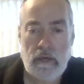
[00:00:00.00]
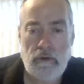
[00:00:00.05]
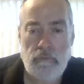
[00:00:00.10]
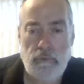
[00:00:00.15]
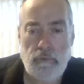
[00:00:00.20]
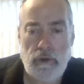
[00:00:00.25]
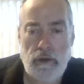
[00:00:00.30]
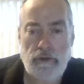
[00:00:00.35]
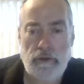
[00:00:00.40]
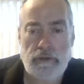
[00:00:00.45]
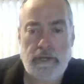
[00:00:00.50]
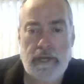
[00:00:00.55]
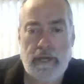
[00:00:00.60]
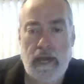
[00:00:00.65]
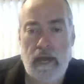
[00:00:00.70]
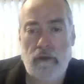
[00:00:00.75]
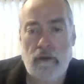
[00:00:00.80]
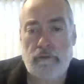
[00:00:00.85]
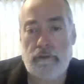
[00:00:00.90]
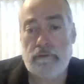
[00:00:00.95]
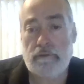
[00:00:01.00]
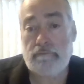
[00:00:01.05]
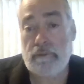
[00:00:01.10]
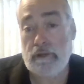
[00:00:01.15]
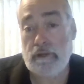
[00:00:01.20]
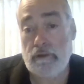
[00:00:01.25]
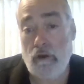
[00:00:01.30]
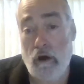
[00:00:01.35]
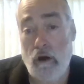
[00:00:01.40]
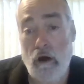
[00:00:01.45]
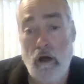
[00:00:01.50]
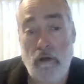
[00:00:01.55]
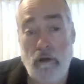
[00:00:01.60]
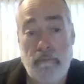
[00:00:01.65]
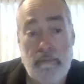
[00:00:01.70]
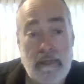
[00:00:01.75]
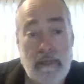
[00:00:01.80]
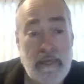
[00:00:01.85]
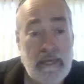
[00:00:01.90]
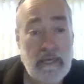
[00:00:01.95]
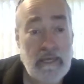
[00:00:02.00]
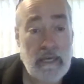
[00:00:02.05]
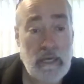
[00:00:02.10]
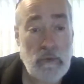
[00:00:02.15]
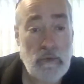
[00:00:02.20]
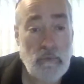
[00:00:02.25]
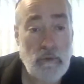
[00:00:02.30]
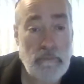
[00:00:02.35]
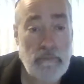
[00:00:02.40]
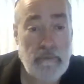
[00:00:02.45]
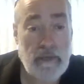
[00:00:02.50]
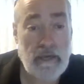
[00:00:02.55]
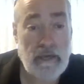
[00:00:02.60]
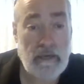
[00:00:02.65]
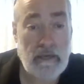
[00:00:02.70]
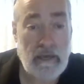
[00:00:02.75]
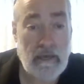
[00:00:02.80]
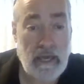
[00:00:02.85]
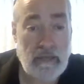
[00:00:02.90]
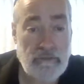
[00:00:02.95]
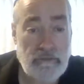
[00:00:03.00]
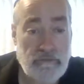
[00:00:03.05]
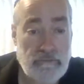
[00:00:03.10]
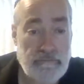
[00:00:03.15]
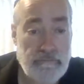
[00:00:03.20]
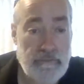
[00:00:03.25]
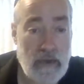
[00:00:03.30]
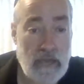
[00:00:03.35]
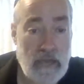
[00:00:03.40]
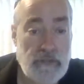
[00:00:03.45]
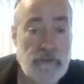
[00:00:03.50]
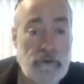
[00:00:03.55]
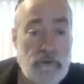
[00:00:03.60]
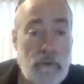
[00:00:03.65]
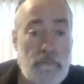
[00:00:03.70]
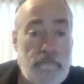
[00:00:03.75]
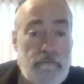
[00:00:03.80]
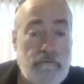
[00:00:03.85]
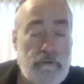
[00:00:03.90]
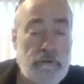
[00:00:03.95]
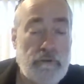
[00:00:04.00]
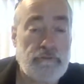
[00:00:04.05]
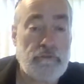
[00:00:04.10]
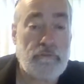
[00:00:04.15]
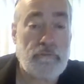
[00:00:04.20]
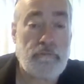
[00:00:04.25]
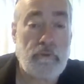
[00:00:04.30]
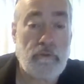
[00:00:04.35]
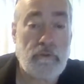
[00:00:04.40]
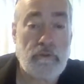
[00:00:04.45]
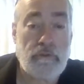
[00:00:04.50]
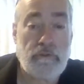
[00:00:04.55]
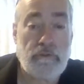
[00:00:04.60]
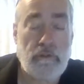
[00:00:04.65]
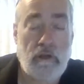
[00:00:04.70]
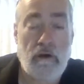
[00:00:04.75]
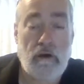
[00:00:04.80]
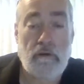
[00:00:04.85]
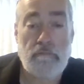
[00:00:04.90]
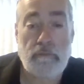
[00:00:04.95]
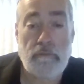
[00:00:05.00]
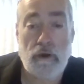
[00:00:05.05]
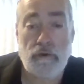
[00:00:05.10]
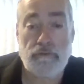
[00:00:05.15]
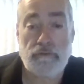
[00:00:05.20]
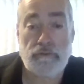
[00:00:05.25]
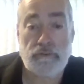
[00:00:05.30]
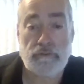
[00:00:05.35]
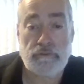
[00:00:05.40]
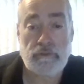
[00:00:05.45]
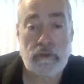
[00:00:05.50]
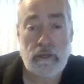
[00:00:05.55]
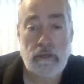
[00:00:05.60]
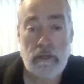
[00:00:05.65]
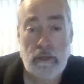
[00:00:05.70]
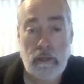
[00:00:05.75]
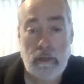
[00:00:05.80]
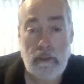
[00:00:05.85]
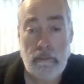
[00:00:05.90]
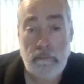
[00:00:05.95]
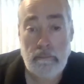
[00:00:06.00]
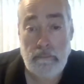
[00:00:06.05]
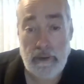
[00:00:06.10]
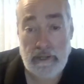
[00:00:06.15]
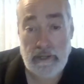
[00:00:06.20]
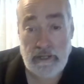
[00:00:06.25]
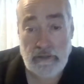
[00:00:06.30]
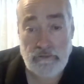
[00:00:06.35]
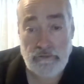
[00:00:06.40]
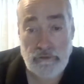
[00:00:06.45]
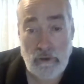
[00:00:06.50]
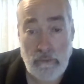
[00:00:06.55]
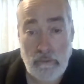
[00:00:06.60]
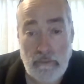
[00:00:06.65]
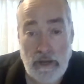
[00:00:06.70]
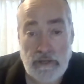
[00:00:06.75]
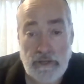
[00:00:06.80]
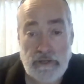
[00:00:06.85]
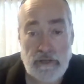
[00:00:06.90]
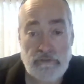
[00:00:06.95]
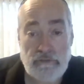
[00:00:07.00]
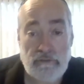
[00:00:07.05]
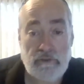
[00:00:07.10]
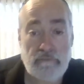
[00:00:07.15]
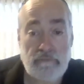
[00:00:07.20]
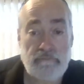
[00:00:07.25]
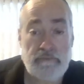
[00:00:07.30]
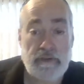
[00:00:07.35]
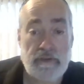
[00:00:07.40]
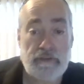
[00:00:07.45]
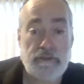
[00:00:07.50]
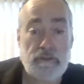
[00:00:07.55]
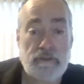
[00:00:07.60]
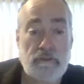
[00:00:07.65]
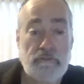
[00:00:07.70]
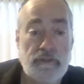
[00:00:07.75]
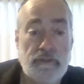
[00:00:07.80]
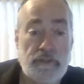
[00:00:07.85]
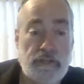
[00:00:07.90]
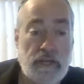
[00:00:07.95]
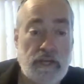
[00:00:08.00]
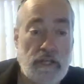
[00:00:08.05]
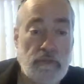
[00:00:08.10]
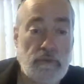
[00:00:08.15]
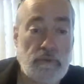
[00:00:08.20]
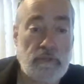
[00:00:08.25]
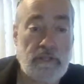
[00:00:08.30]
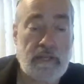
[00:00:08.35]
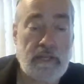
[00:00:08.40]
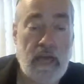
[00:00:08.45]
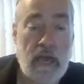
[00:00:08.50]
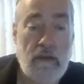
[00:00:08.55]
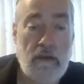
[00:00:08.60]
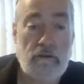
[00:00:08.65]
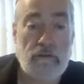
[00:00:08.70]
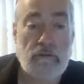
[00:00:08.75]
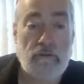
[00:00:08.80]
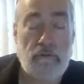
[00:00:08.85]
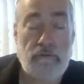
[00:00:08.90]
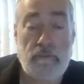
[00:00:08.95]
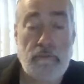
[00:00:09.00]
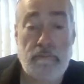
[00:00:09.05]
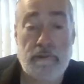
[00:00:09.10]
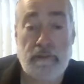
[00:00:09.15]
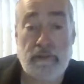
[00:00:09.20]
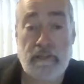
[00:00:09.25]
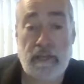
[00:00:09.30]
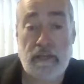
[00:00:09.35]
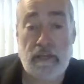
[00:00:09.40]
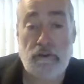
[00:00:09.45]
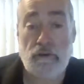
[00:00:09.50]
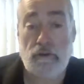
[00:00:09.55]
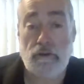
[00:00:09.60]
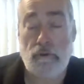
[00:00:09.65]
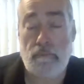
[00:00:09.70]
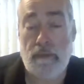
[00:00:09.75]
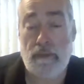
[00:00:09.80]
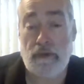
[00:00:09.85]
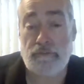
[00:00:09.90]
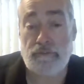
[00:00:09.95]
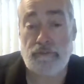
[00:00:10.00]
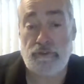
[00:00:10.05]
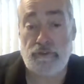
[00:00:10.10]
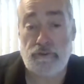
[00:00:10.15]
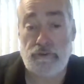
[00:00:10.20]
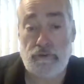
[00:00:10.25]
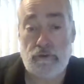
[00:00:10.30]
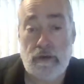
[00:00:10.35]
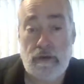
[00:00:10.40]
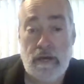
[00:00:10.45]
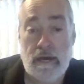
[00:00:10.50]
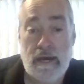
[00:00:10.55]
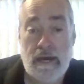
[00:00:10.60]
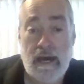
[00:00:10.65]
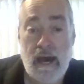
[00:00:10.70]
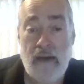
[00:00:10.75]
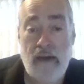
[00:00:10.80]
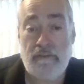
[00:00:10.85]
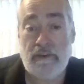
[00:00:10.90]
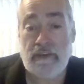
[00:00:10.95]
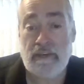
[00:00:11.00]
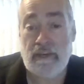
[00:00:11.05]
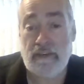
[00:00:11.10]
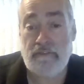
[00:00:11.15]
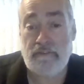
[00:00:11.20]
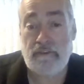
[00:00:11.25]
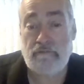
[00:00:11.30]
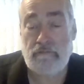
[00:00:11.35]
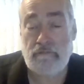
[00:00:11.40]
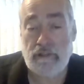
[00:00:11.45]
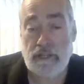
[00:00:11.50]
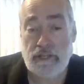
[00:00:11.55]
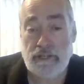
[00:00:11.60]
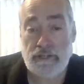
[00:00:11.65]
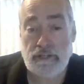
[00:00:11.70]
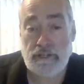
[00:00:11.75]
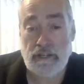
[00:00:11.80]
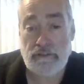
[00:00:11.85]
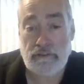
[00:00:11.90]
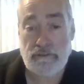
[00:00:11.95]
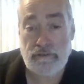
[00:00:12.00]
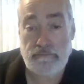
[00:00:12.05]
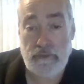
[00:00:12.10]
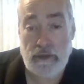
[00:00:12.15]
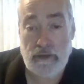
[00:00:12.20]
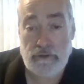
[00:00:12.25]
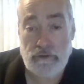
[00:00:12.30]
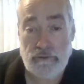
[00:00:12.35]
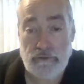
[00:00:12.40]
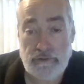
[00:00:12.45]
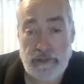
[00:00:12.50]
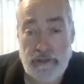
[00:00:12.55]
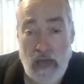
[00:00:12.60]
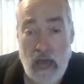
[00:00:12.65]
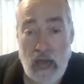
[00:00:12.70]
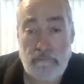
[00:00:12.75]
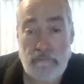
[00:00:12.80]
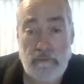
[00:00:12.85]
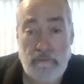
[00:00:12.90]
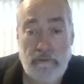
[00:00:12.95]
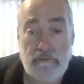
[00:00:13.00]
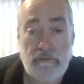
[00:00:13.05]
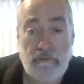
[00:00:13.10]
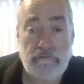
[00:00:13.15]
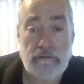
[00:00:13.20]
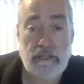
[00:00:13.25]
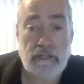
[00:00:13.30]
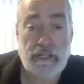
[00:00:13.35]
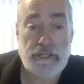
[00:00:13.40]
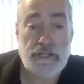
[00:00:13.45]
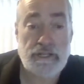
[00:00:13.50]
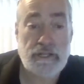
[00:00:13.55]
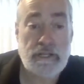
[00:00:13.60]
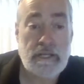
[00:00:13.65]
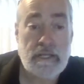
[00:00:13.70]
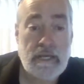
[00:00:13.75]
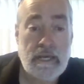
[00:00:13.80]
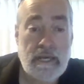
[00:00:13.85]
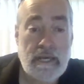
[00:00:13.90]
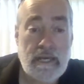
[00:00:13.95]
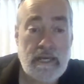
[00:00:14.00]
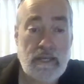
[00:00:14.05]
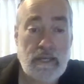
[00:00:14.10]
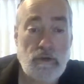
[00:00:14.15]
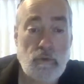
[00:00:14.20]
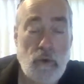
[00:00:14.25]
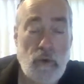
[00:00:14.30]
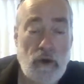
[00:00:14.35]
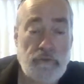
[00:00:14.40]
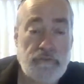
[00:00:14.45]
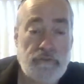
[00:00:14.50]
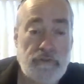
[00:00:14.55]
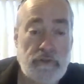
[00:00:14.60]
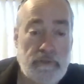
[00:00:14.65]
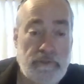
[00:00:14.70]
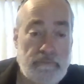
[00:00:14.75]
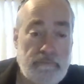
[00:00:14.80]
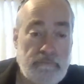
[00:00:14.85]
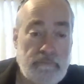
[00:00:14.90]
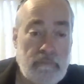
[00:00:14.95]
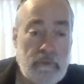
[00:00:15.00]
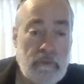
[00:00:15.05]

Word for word: If we are to count it all it would be a special principle of law of Moses. But insomuch as conviction of the genuine character of the particular messenger of a given religion is a special dogma of the religion in question,